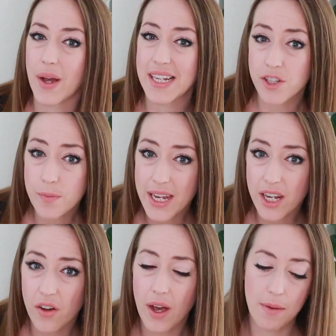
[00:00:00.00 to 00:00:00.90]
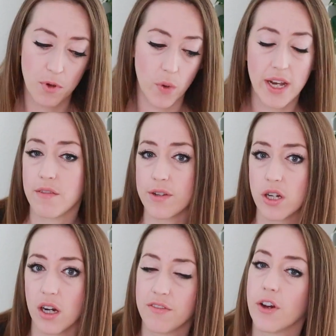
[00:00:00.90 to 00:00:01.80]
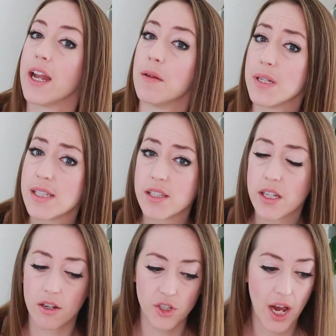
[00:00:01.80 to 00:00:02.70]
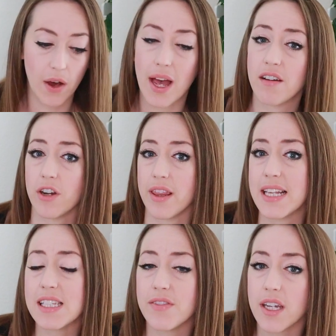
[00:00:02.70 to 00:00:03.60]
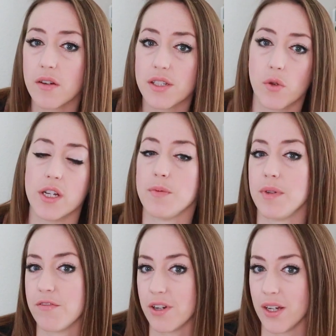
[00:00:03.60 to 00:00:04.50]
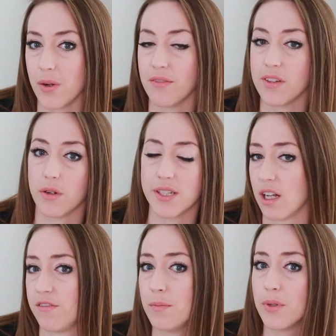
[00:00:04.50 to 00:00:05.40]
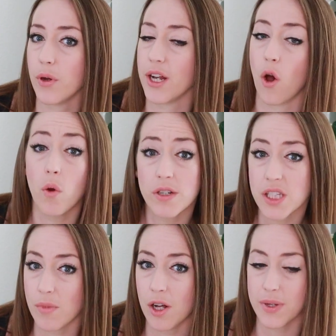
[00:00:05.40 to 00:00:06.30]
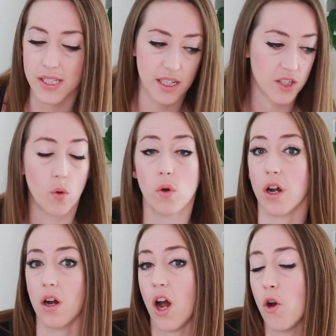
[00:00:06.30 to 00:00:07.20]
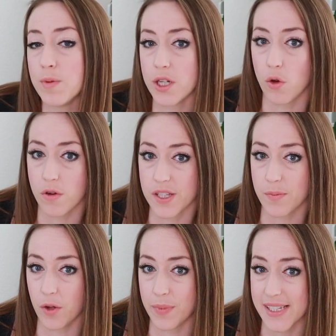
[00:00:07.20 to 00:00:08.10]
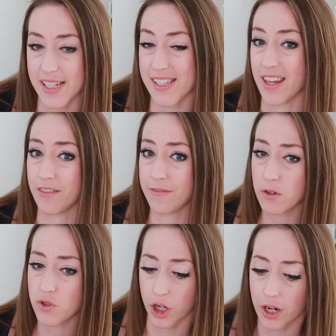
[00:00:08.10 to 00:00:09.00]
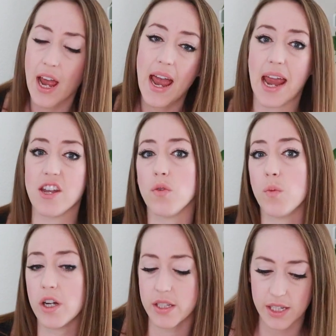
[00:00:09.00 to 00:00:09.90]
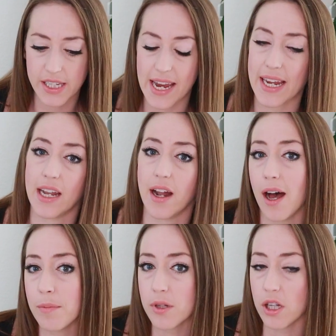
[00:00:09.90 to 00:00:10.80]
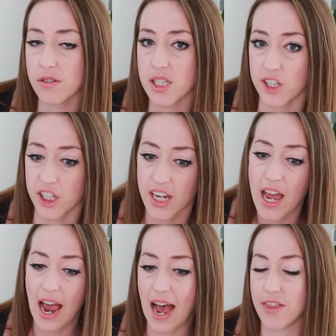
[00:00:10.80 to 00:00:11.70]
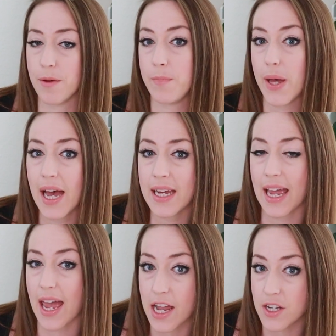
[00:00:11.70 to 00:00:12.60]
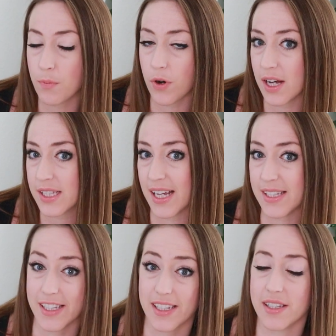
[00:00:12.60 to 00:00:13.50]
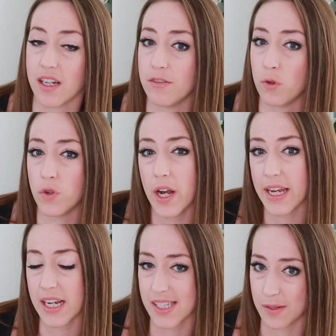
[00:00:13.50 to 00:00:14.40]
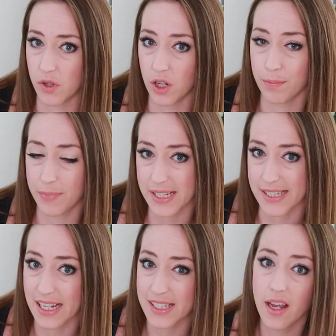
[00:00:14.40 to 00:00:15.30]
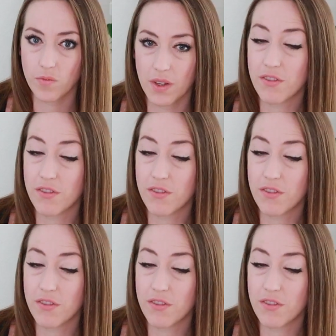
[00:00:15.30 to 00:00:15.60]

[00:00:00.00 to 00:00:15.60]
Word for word: So as you may know, I'm a wedding photographer and a business coach. However, this video is going to be for you if you are self-employed, own a small business, or hope to own a small business in the future, and you want to take an up-close look at the back-end processes of running a small business.